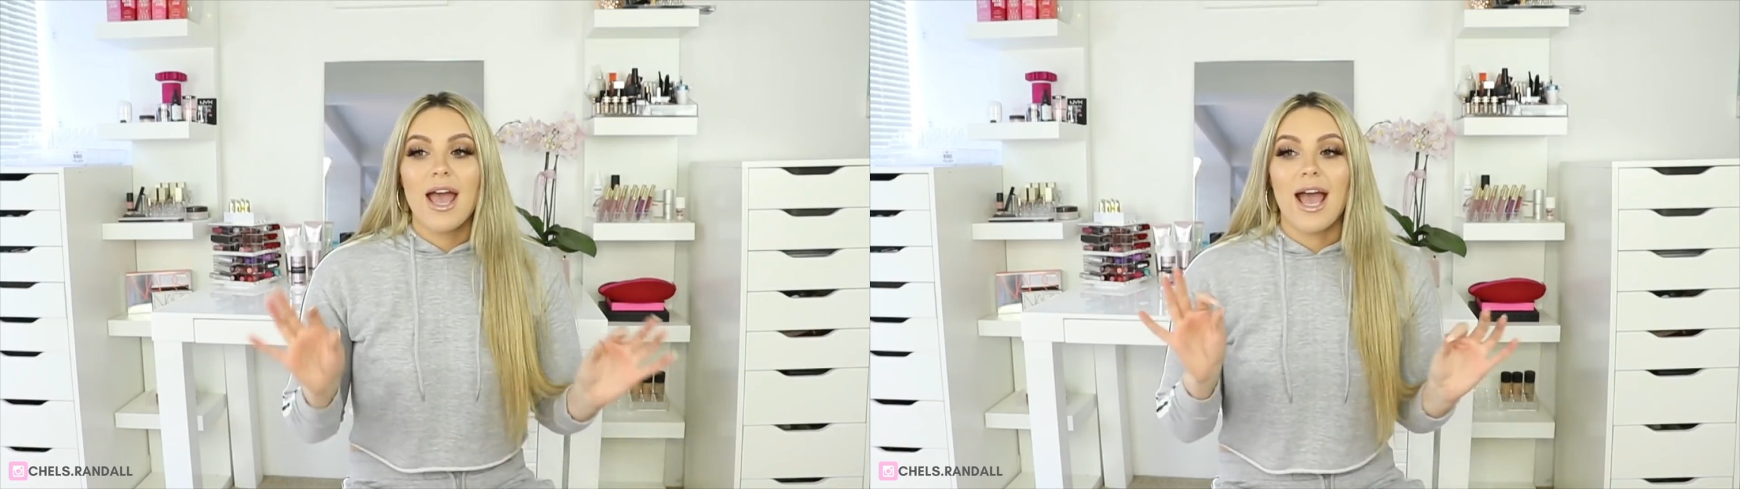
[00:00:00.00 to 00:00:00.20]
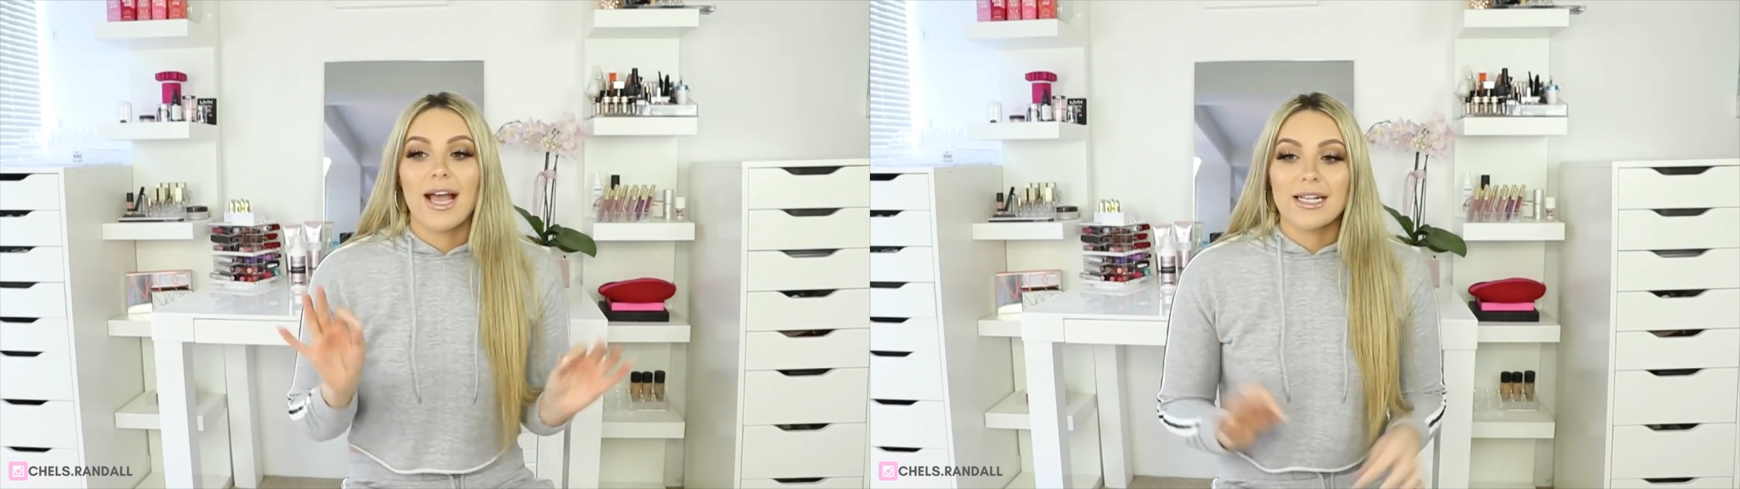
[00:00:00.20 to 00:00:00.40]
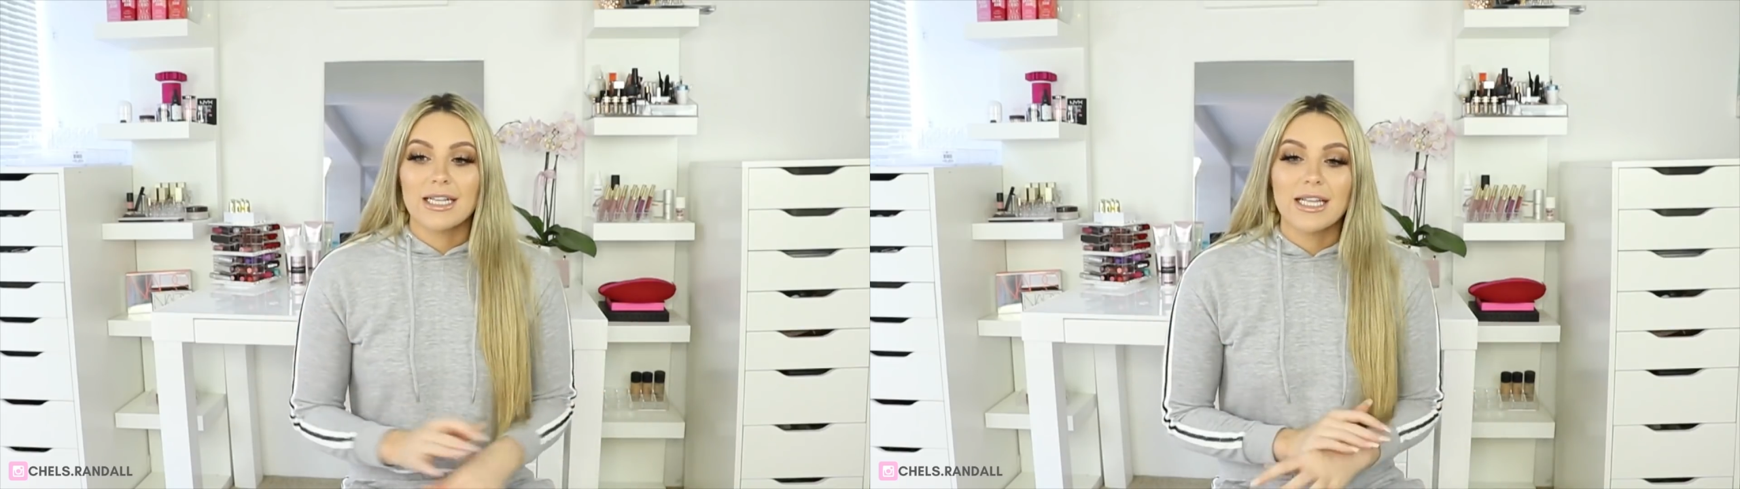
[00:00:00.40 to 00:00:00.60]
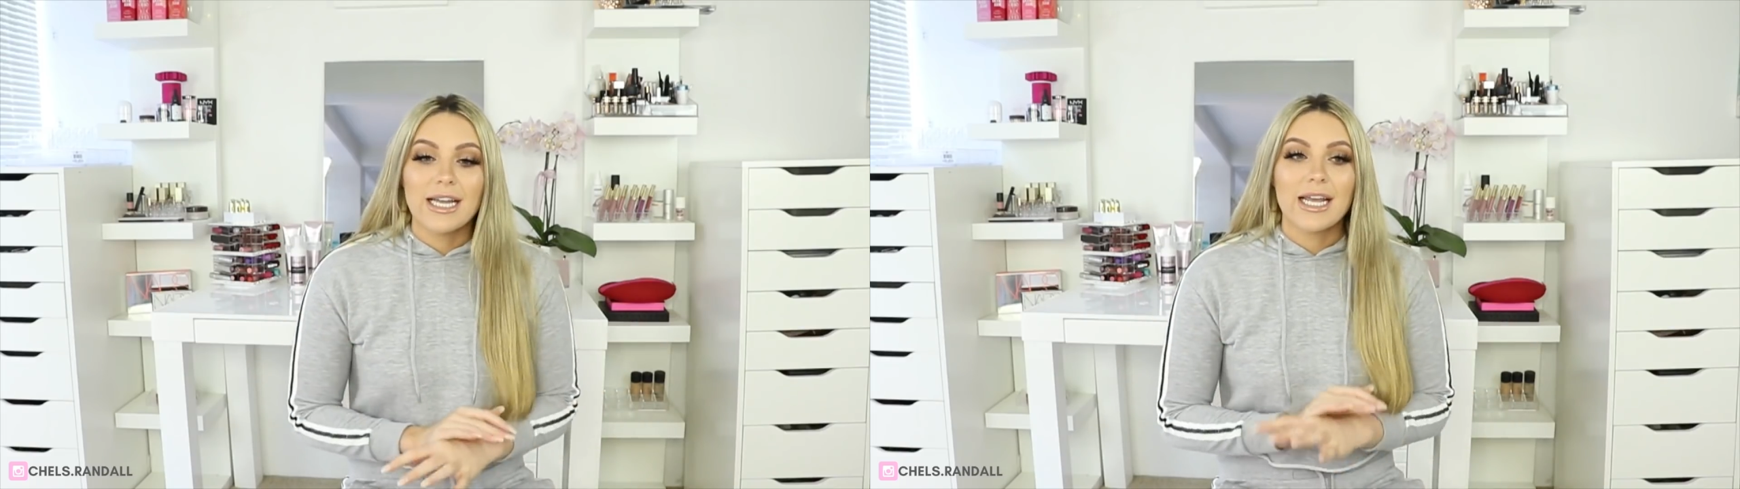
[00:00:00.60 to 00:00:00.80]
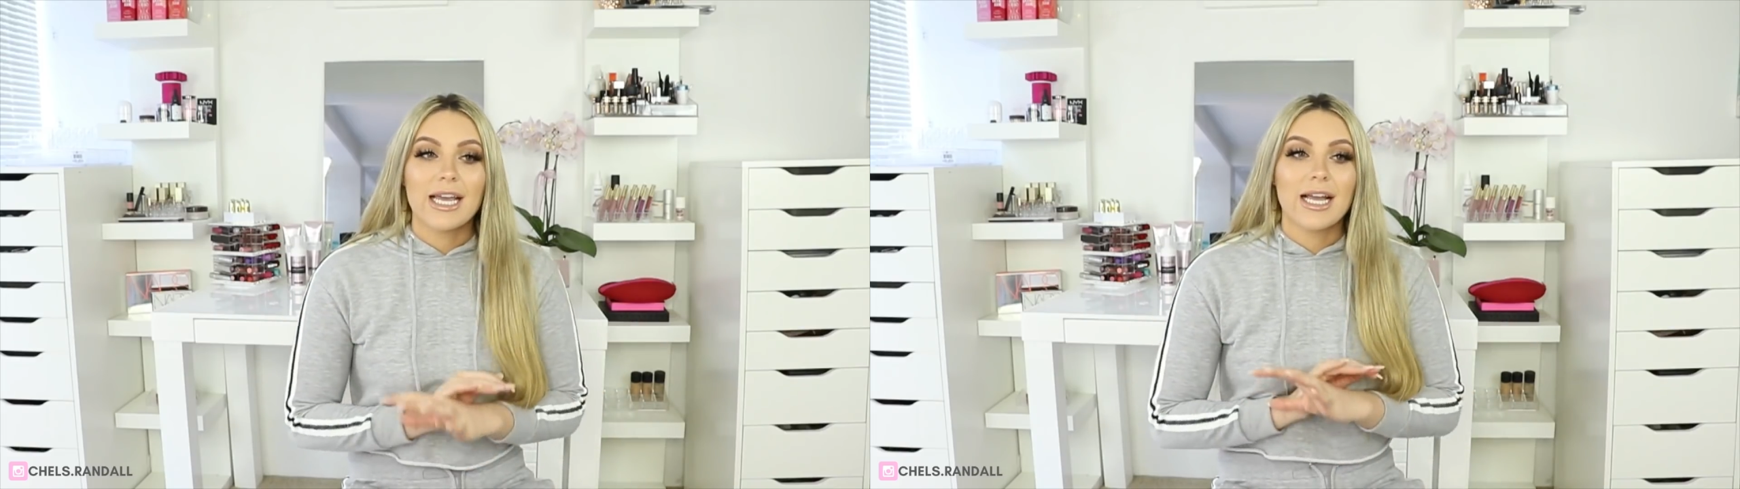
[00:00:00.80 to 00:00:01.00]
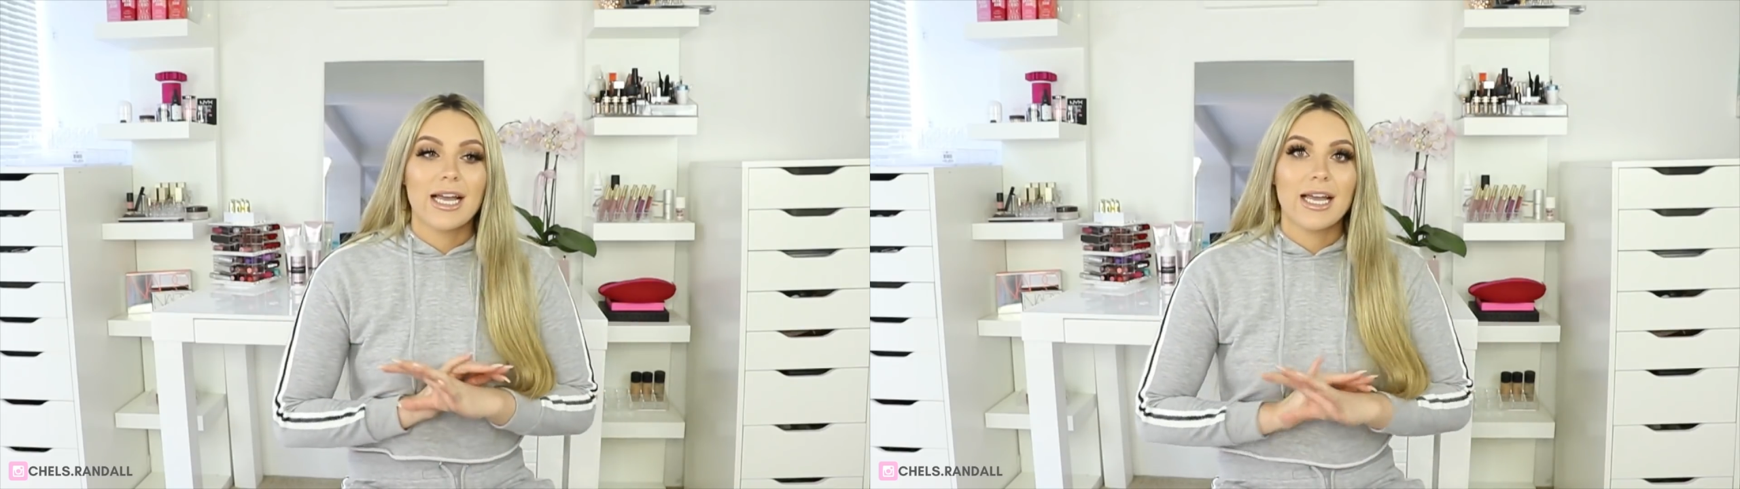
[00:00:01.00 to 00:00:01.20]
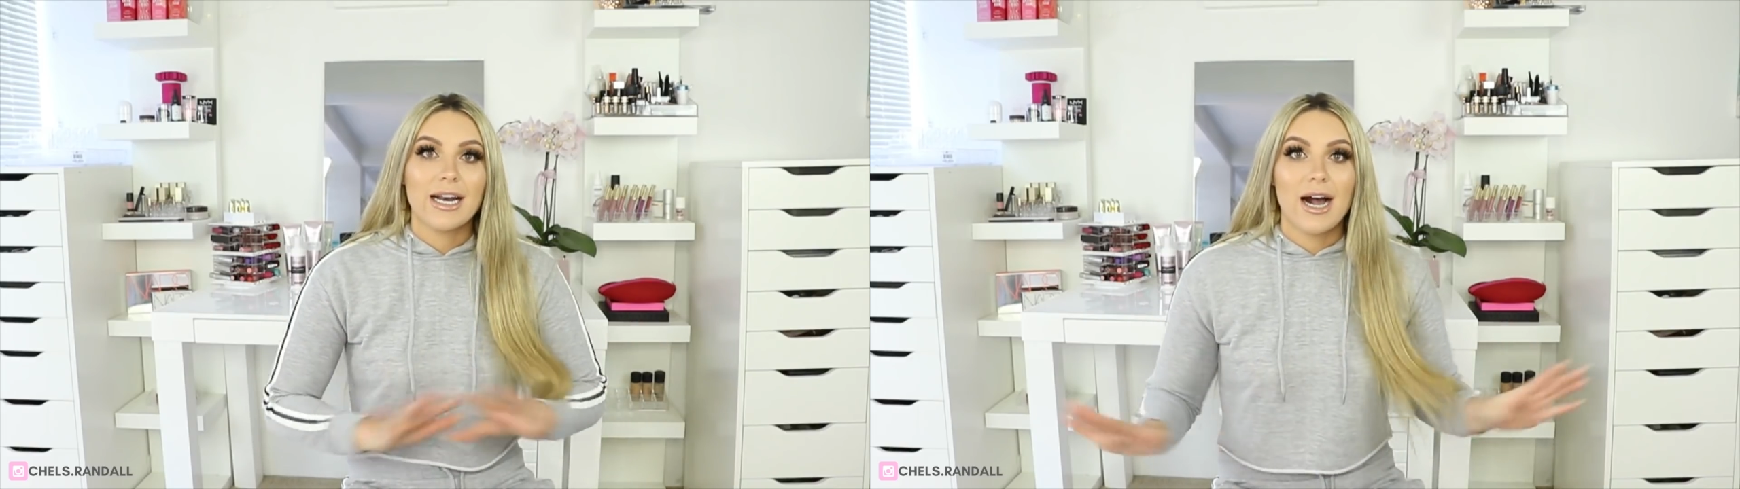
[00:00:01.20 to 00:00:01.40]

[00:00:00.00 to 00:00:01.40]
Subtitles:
and cleaning it